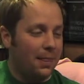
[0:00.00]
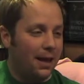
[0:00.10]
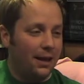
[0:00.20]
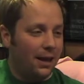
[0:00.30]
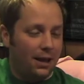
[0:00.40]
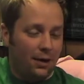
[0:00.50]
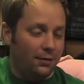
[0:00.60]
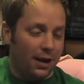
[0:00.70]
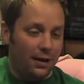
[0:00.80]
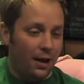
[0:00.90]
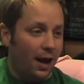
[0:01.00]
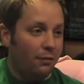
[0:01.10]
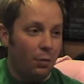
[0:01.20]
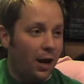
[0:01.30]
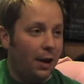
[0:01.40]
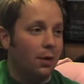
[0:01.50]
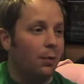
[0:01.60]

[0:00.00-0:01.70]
And you know, and everyone I went